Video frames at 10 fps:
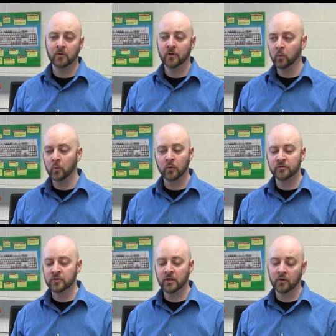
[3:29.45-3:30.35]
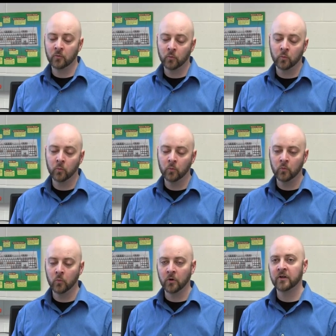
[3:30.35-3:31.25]
in a wor generic
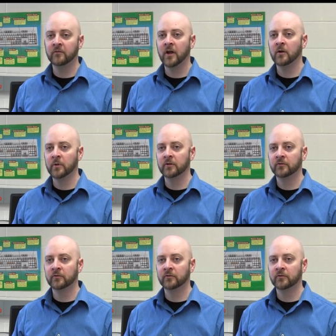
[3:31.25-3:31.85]
work environment.